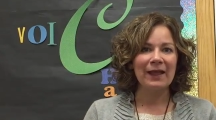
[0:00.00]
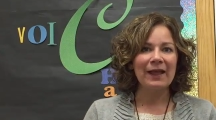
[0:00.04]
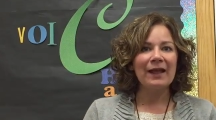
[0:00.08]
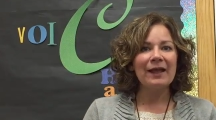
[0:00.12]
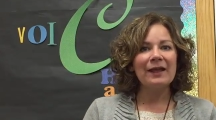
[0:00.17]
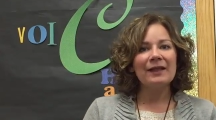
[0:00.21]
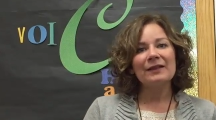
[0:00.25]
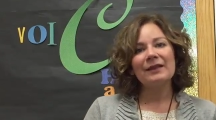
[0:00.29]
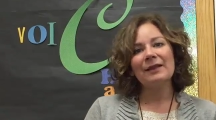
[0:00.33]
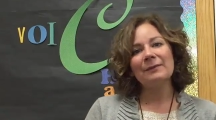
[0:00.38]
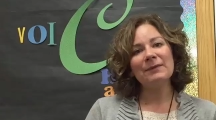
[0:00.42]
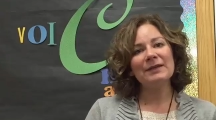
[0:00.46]

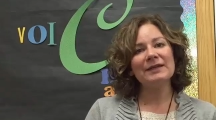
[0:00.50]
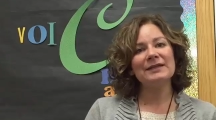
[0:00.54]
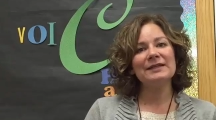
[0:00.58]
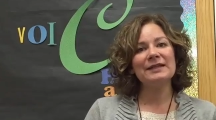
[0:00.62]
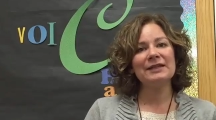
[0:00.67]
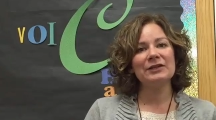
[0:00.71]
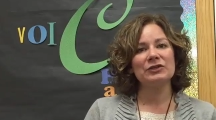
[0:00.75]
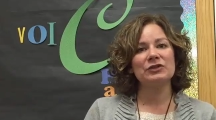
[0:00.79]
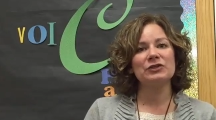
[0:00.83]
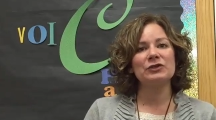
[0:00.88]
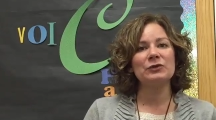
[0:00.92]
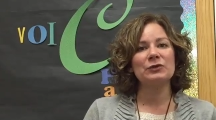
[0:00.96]
Let me
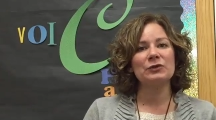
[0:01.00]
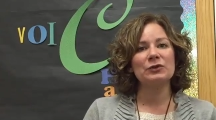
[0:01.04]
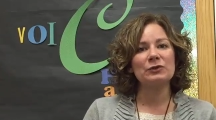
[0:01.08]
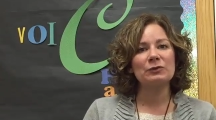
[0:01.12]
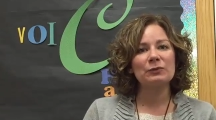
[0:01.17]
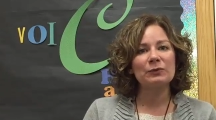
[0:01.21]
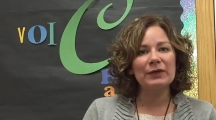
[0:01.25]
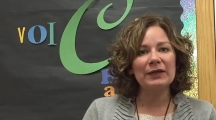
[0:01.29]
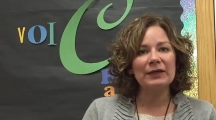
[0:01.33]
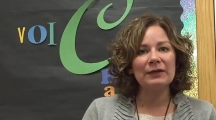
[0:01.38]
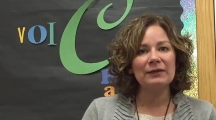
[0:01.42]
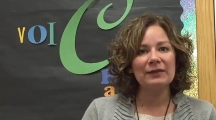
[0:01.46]
teach you
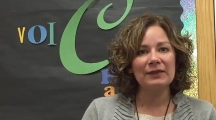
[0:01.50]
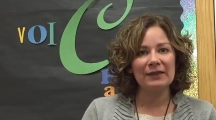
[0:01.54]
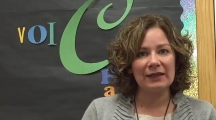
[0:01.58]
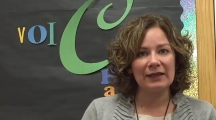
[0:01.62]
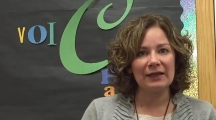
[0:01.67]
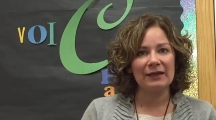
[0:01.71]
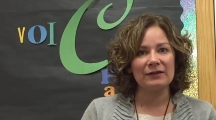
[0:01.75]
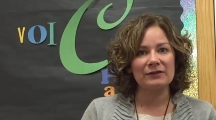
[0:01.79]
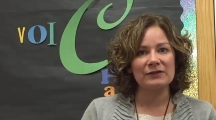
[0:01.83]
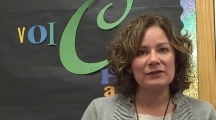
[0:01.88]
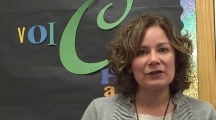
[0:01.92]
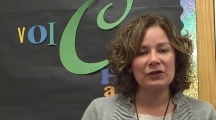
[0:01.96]
3
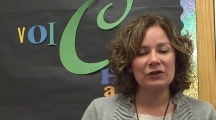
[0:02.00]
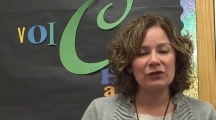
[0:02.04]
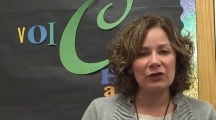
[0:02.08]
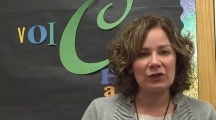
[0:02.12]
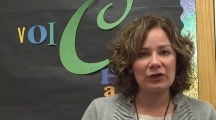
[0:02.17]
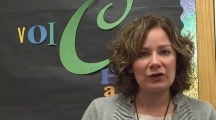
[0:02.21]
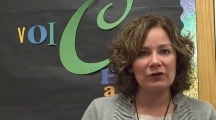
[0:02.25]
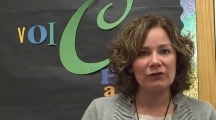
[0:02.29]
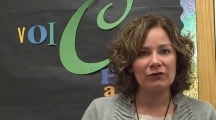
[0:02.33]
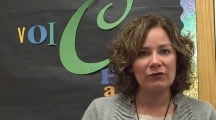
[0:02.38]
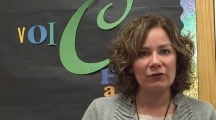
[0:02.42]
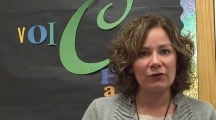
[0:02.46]
things to look
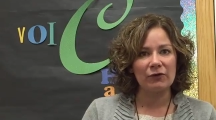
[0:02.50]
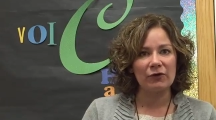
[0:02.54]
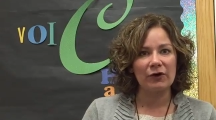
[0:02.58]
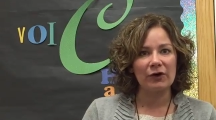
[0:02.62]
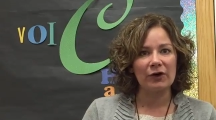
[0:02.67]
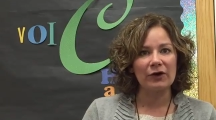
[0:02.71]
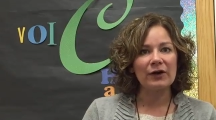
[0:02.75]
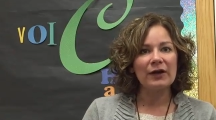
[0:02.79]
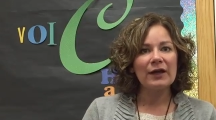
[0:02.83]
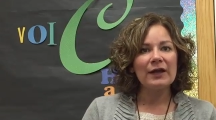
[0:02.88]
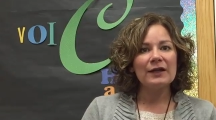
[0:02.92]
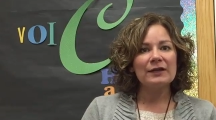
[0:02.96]
for
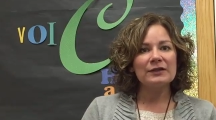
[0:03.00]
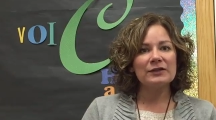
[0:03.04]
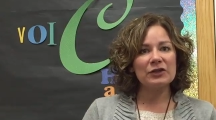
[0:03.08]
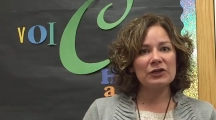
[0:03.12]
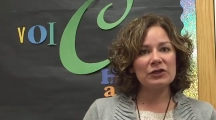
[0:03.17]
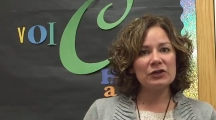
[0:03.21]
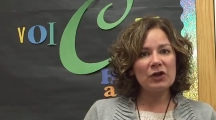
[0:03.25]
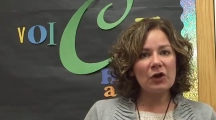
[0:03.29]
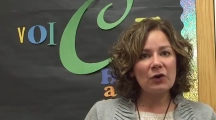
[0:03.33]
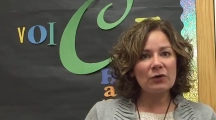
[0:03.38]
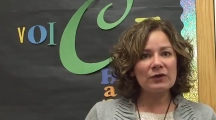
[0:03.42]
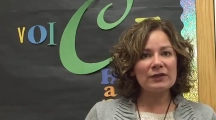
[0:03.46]
to
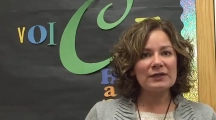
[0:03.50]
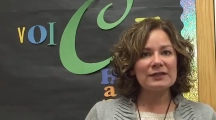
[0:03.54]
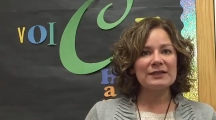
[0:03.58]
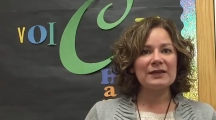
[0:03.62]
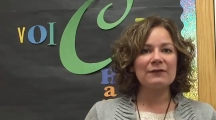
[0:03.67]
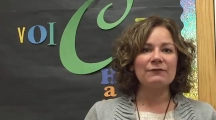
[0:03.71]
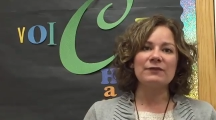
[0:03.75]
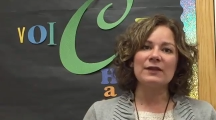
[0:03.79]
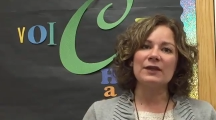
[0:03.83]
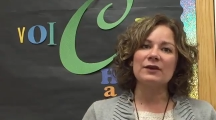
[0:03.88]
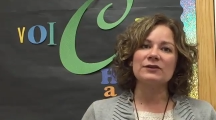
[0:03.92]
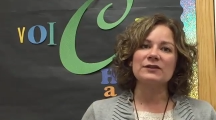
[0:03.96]
notice if
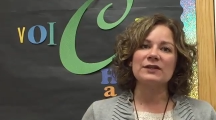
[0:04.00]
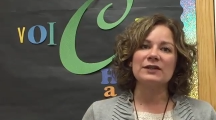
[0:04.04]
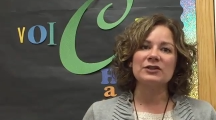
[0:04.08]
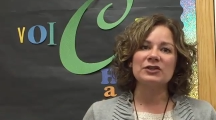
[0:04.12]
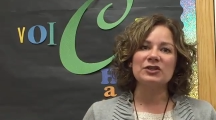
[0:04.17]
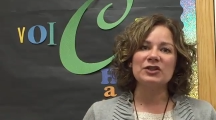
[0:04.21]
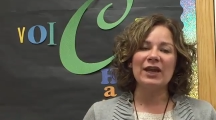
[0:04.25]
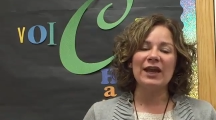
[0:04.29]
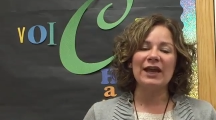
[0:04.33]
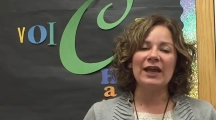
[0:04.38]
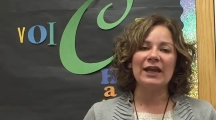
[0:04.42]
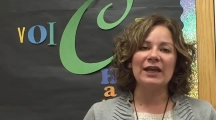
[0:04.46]
there's a
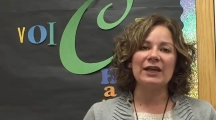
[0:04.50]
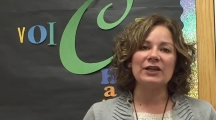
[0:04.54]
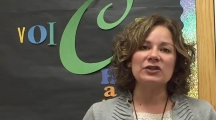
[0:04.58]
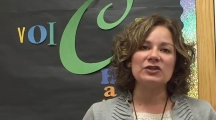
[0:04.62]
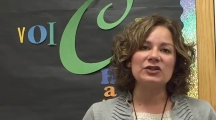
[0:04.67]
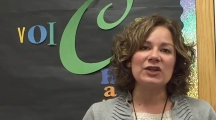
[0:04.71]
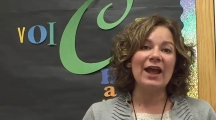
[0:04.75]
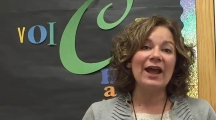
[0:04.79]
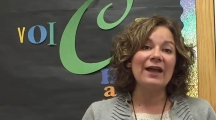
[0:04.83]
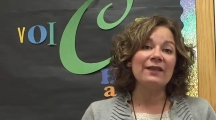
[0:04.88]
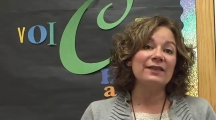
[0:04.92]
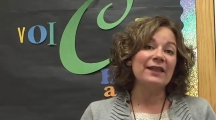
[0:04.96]
change,
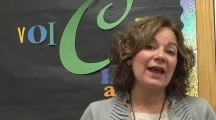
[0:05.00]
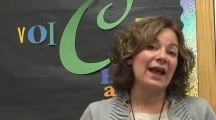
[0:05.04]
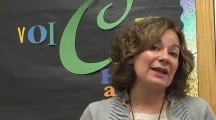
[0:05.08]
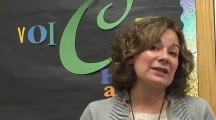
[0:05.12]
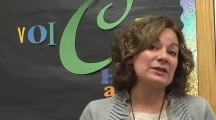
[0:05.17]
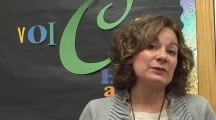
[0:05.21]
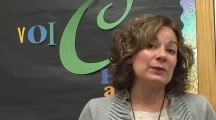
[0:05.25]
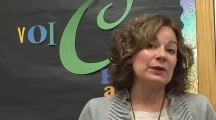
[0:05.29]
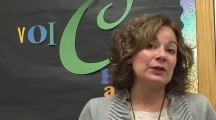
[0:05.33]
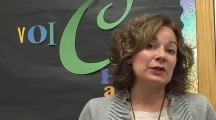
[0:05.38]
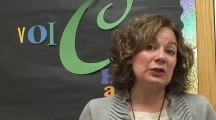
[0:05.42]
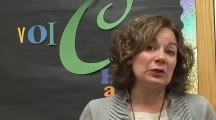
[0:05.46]
and that's
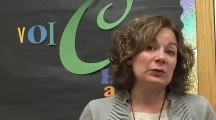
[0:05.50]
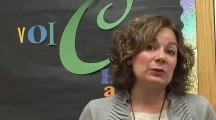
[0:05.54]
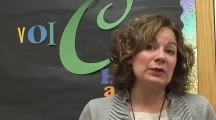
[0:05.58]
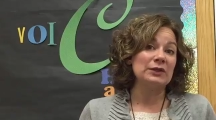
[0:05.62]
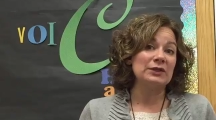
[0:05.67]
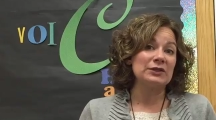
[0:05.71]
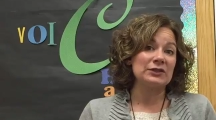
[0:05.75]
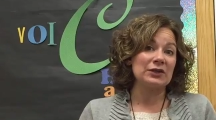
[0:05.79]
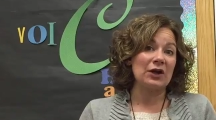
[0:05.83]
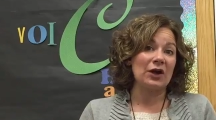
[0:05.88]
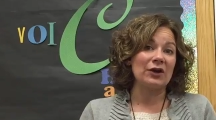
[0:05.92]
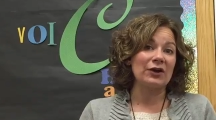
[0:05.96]
when you would
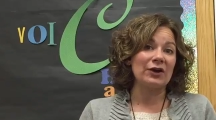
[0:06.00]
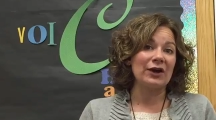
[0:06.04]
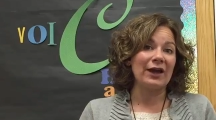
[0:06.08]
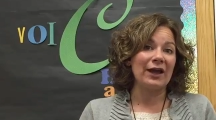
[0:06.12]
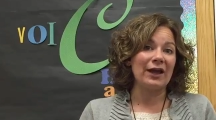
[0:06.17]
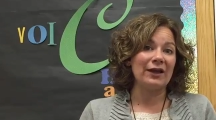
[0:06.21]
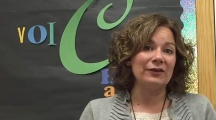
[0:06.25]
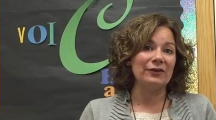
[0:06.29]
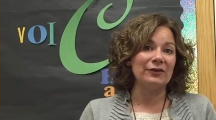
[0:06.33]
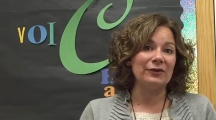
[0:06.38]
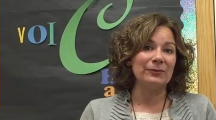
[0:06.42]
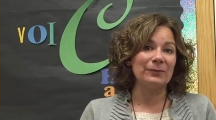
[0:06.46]
start a
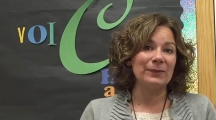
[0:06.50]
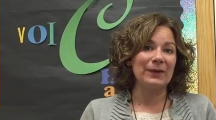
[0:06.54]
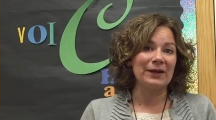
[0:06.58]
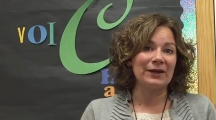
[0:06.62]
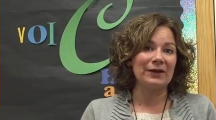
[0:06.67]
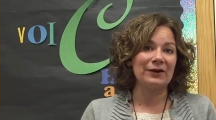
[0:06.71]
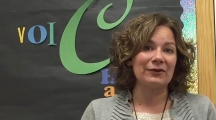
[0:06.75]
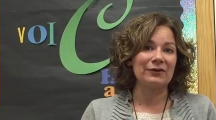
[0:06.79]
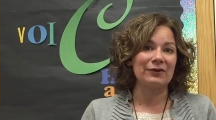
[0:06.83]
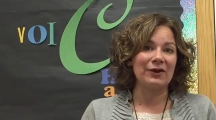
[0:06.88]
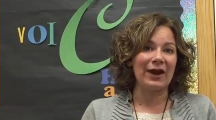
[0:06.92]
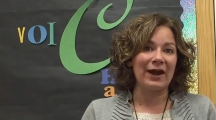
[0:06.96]
new
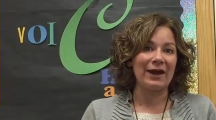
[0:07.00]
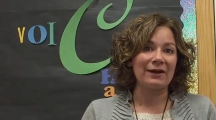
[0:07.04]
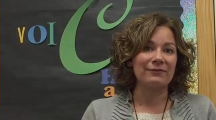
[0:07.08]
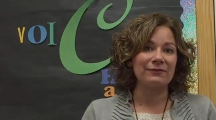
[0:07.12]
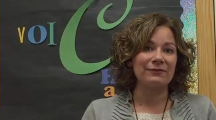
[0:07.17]
paragraph.